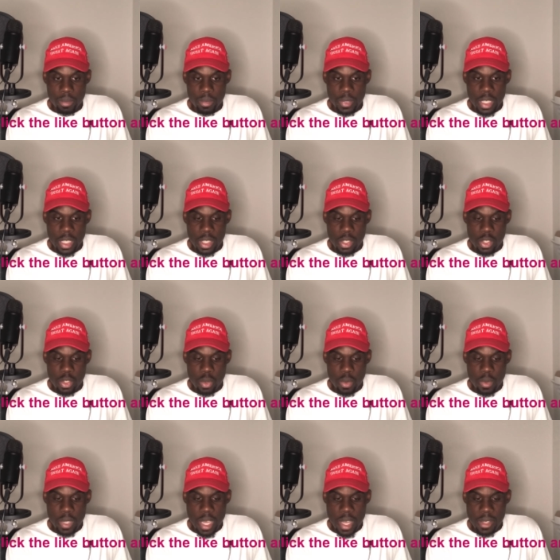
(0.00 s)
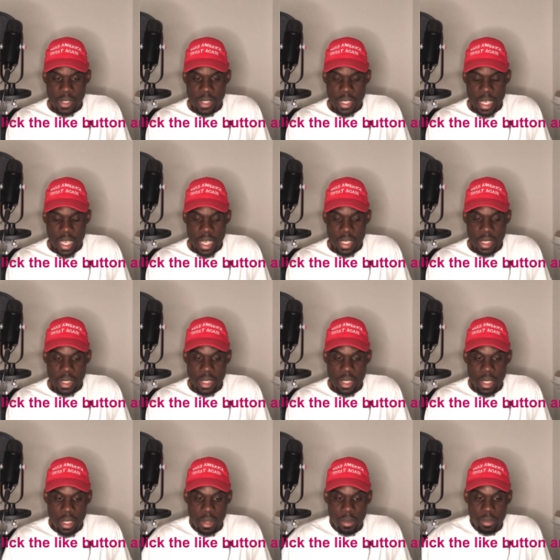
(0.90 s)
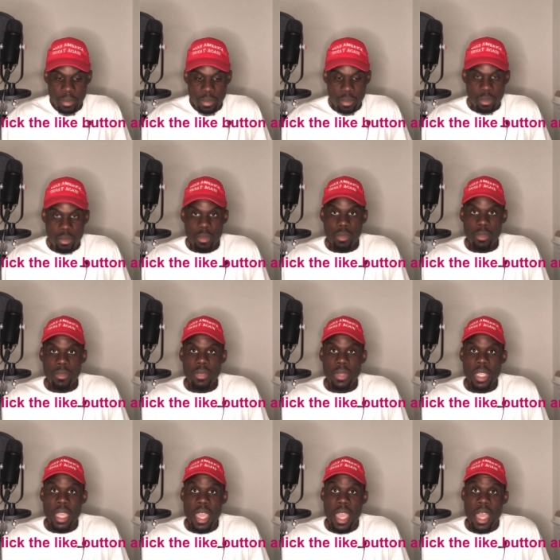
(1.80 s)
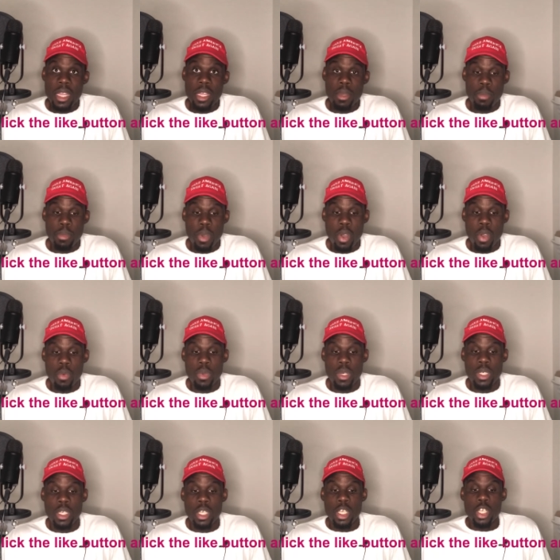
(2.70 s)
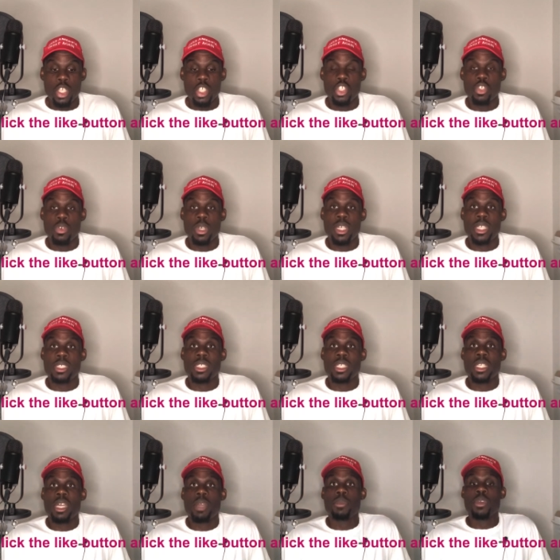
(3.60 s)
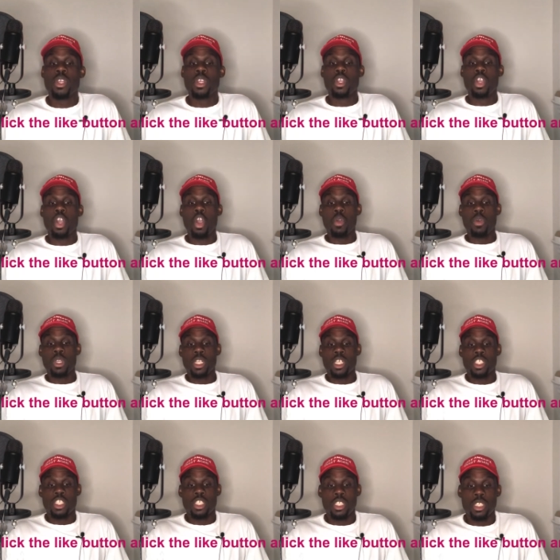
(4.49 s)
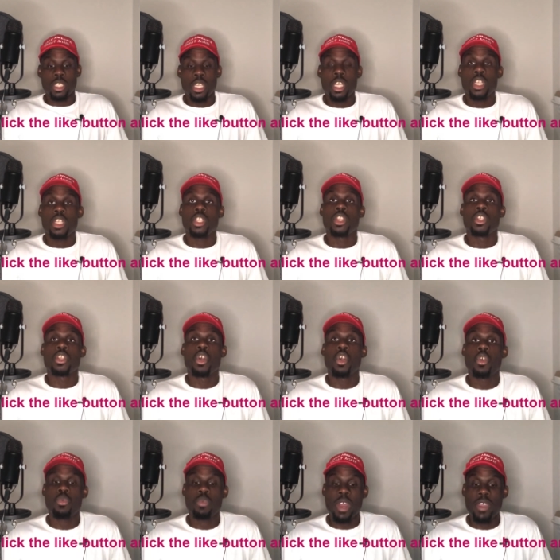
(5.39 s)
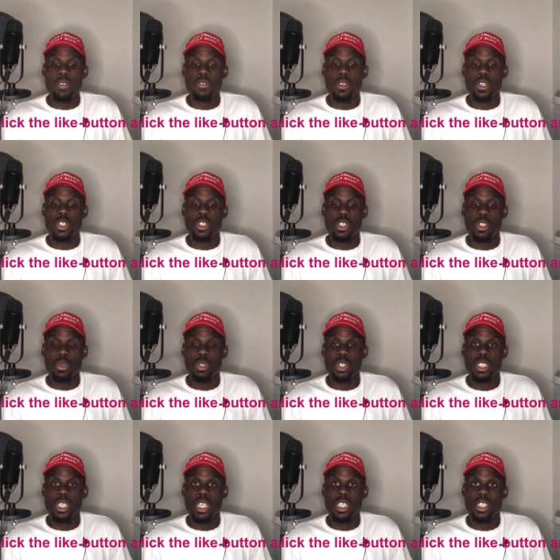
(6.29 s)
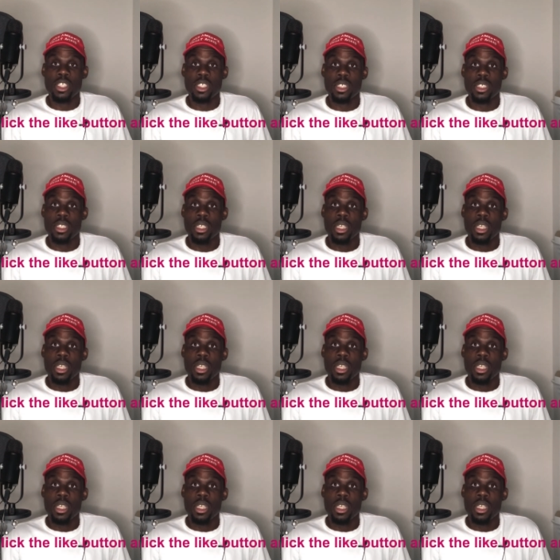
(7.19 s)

in 2018, Alec Baldwin joined a celebrity coalition, the No Rifle Association.